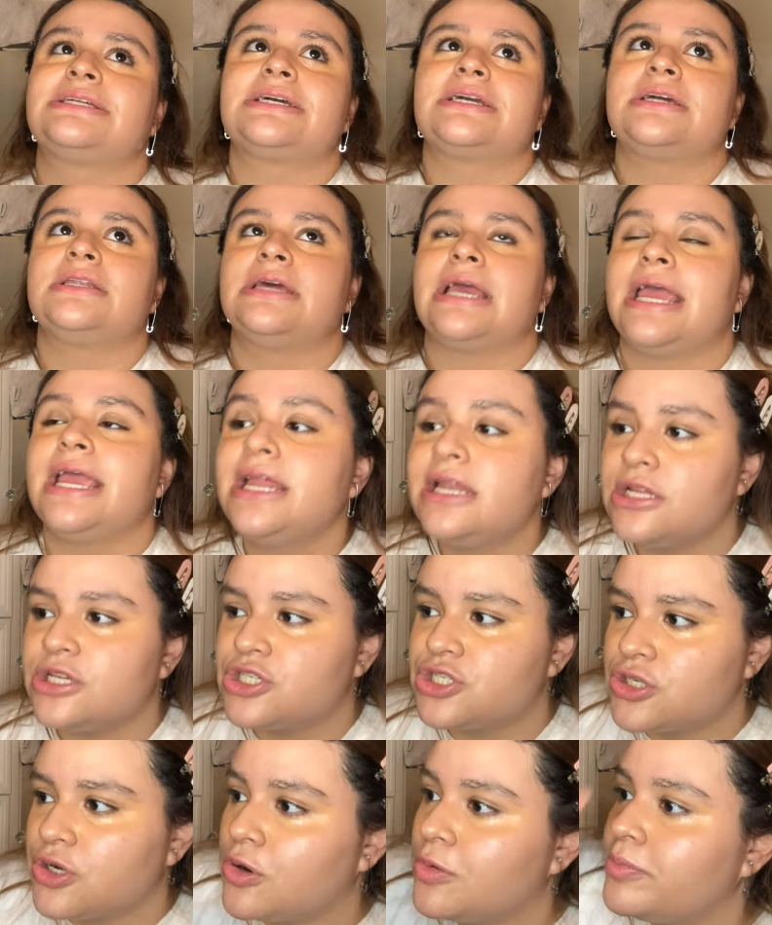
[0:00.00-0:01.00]
like an 80s
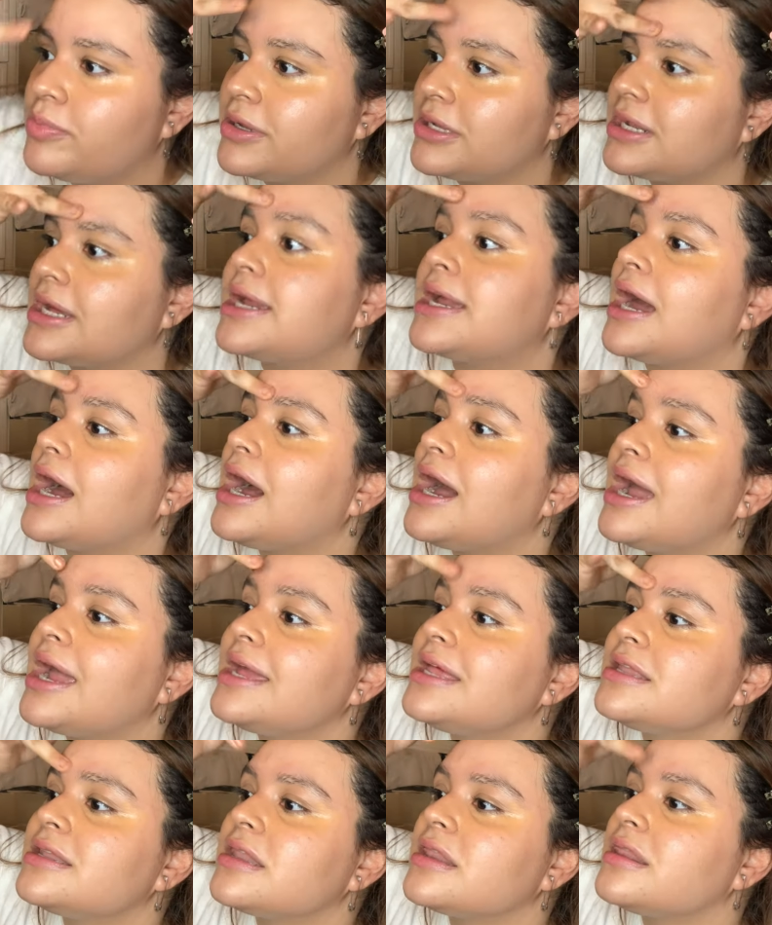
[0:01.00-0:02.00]
show, but like
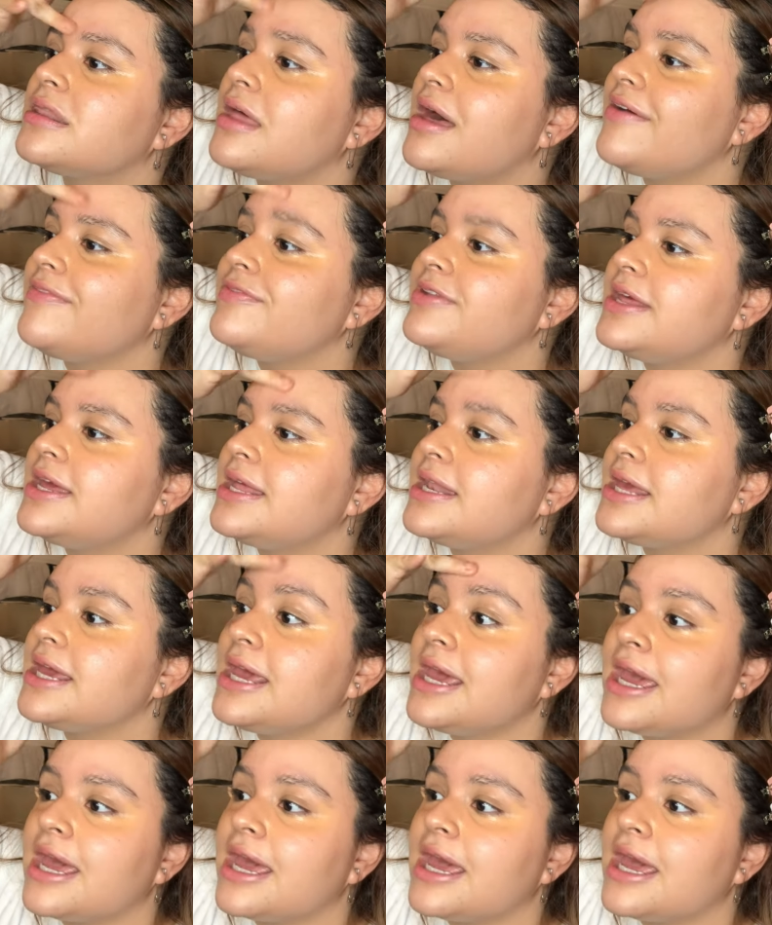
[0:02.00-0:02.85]
I loved it.